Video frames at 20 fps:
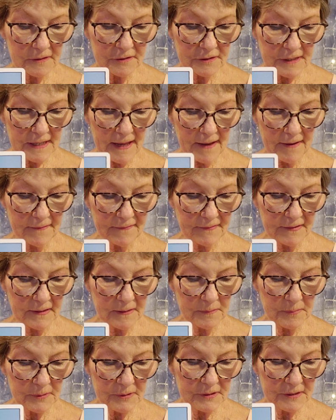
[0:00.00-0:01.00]
yourself in
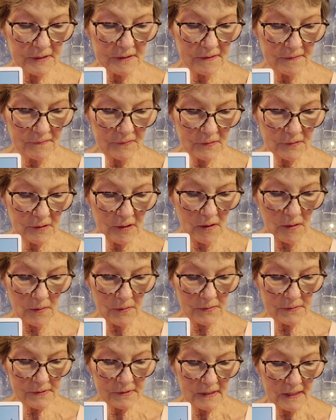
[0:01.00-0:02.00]
the pursuit of your
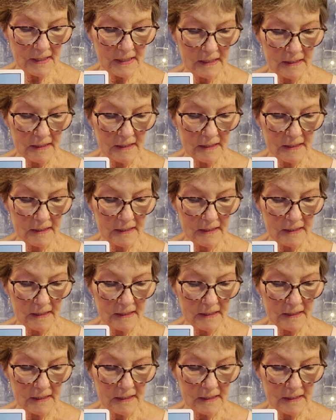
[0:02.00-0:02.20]
goals.